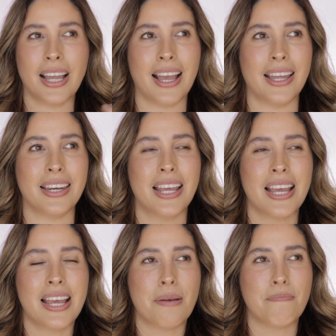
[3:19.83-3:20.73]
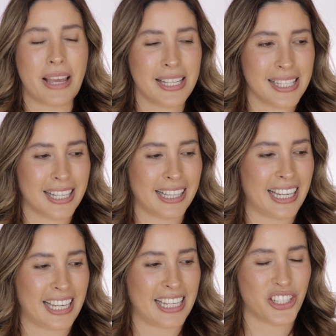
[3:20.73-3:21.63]
And
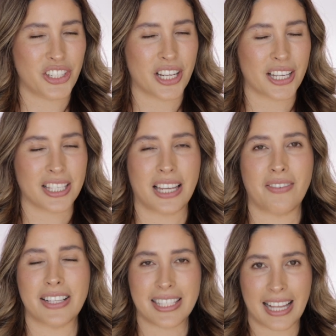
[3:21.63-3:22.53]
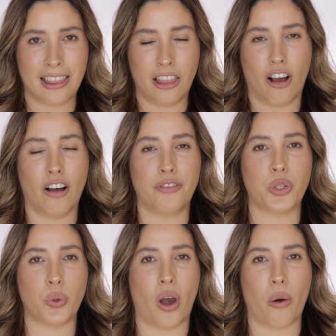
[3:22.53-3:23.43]
basically it's just giving some love
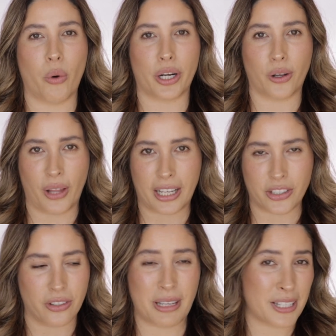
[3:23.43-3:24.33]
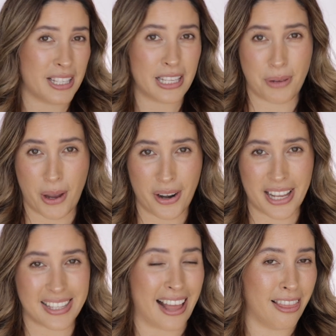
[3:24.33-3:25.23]
to our collection because let's be
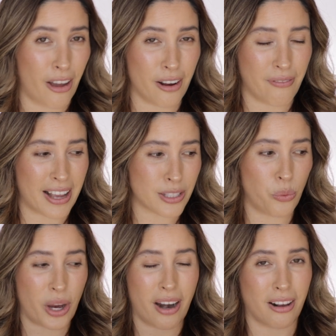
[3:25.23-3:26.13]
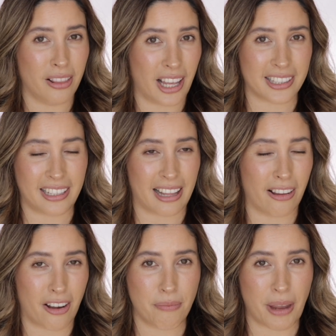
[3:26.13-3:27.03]
honest a lot of us we are collecting a
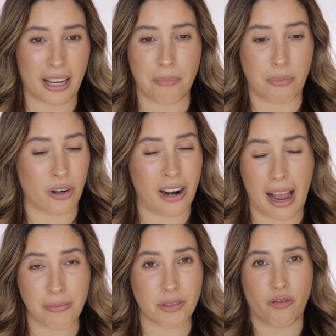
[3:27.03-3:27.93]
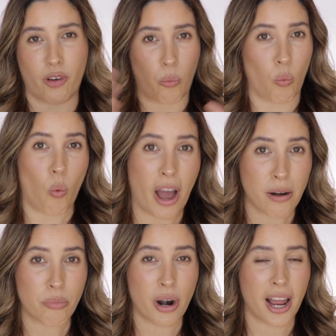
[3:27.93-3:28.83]
lot of makeup perhaps from
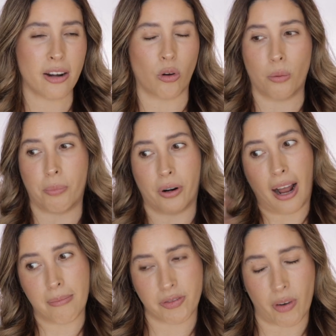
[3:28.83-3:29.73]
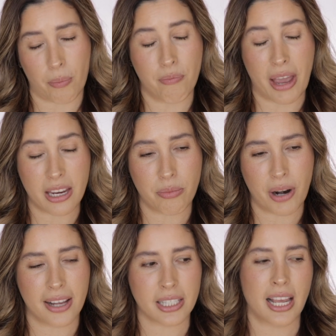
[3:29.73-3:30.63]
one brand or perhaps from many
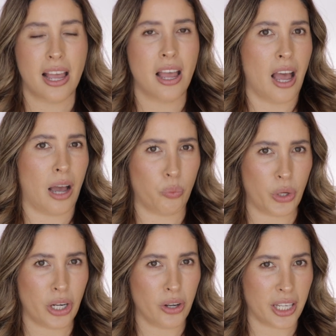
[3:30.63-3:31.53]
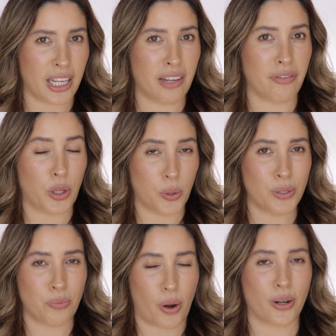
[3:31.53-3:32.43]
brands and we don't give
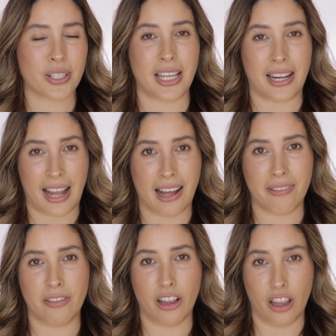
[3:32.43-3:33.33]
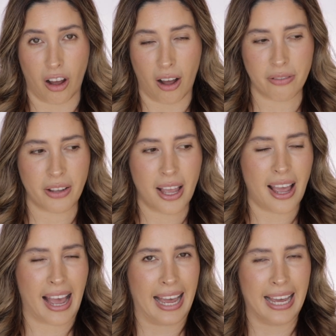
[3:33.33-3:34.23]
those products enough love
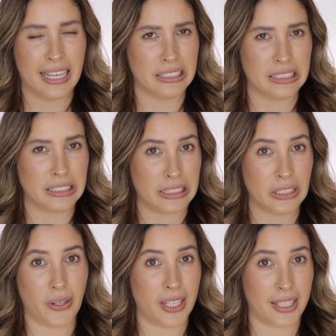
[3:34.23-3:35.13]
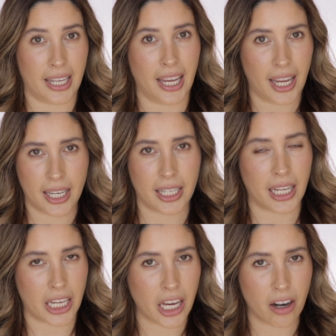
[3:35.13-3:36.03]
and you know at the end in
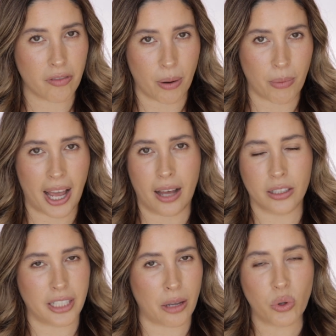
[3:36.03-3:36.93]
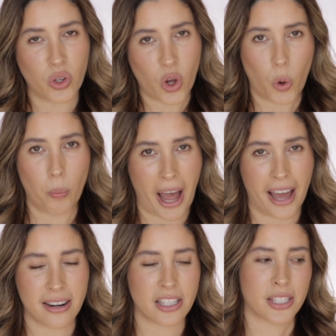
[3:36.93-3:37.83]
a year from now they will go
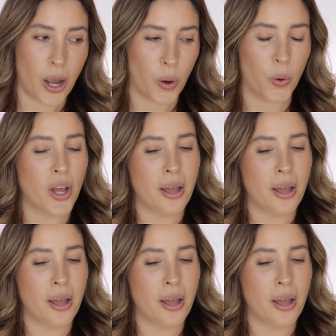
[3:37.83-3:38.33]
bad so